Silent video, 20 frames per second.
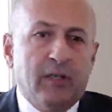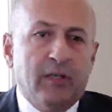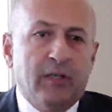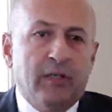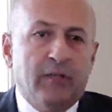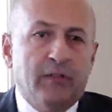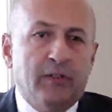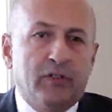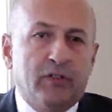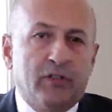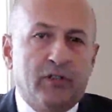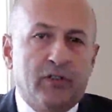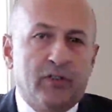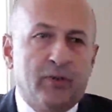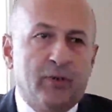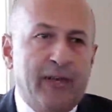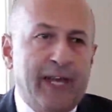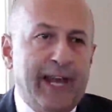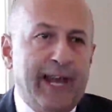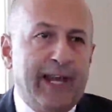In the
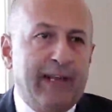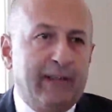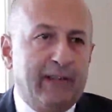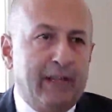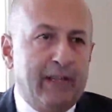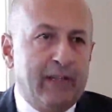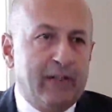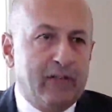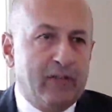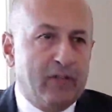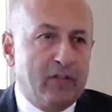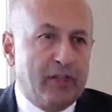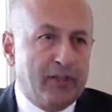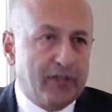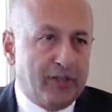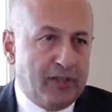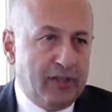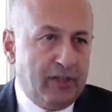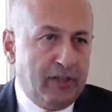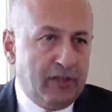trust, we act as
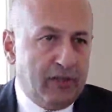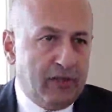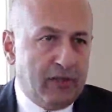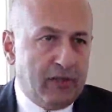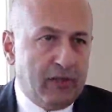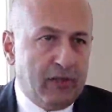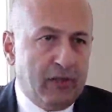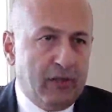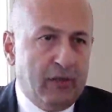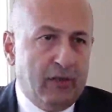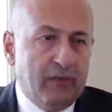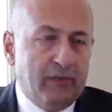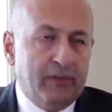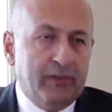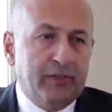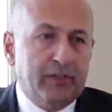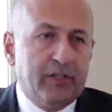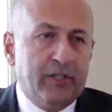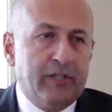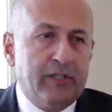trustees of
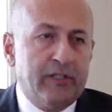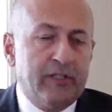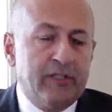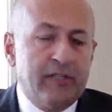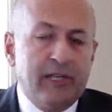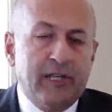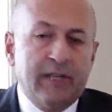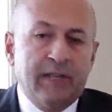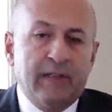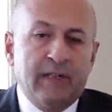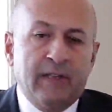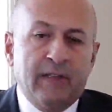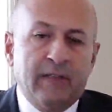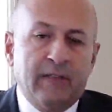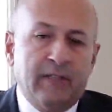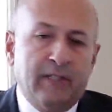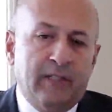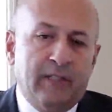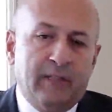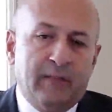the trusts, and then
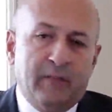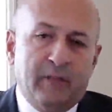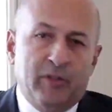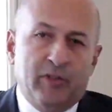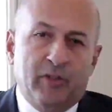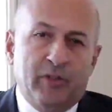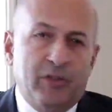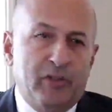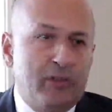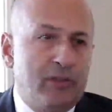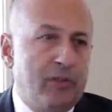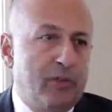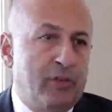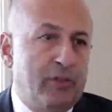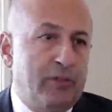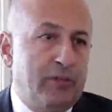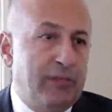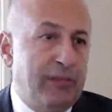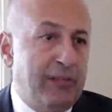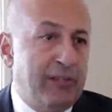the administration,
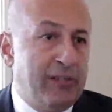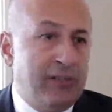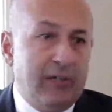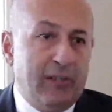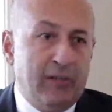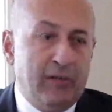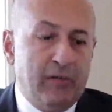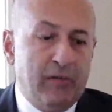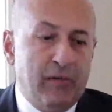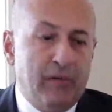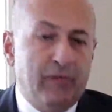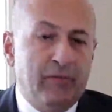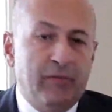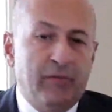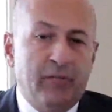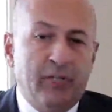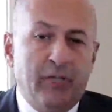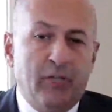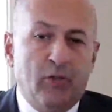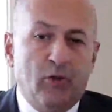we basically run
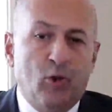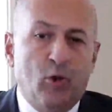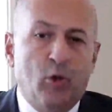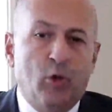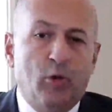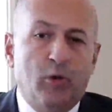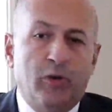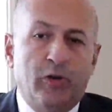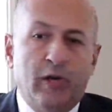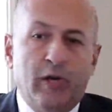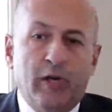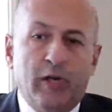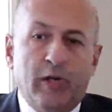the core